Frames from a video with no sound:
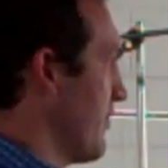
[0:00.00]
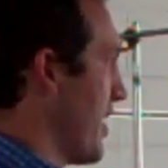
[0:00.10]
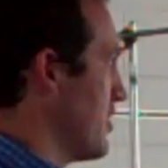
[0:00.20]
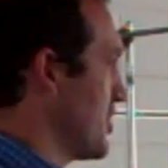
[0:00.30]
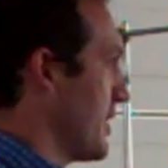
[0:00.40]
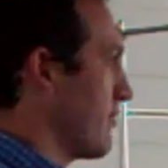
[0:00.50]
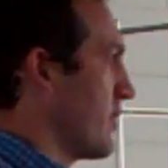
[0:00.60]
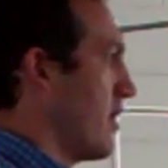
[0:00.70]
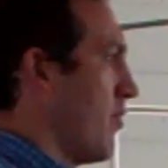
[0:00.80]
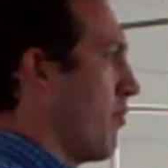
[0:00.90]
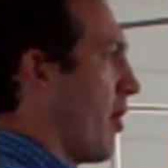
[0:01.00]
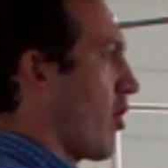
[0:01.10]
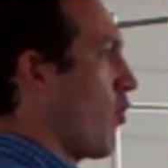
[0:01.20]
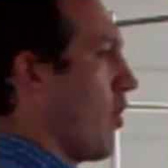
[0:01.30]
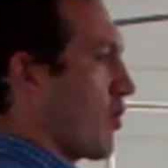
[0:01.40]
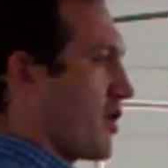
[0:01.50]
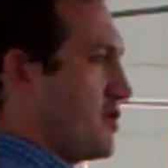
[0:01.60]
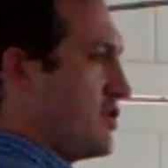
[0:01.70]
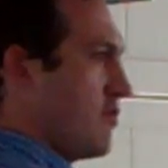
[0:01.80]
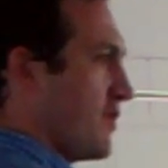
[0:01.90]
of energy. Part of what we're going
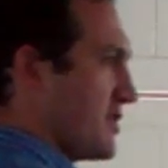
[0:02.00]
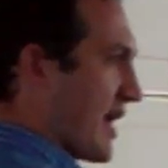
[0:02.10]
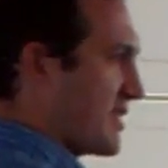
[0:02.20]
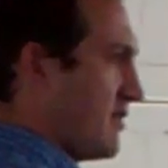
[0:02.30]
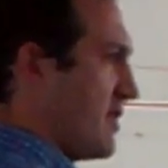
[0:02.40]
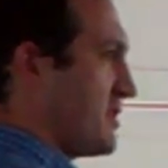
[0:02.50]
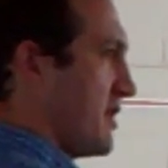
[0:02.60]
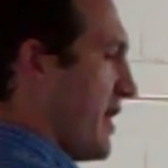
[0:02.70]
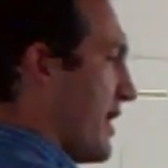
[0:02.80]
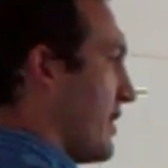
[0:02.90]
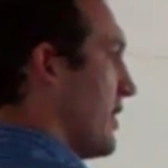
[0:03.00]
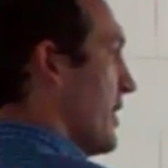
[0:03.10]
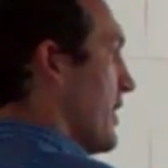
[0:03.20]
to do in these activities today